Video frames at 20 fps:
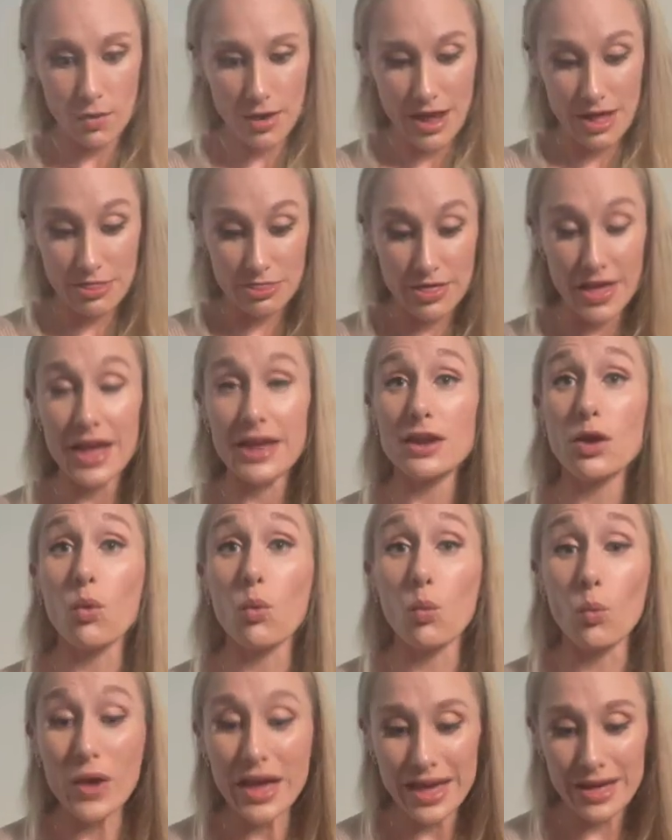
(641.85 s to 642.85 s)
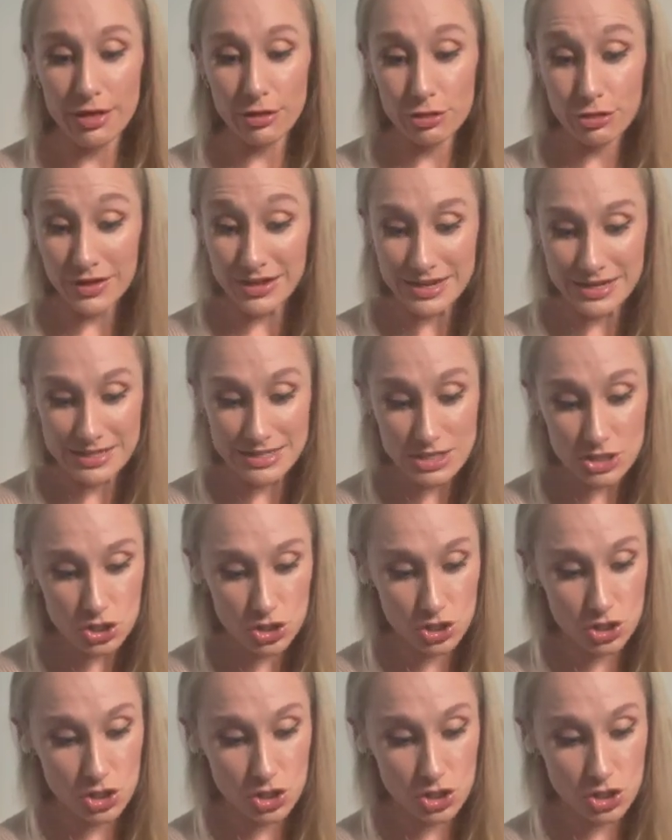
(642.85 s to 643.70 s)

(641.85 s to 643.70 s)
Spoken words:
and then in addition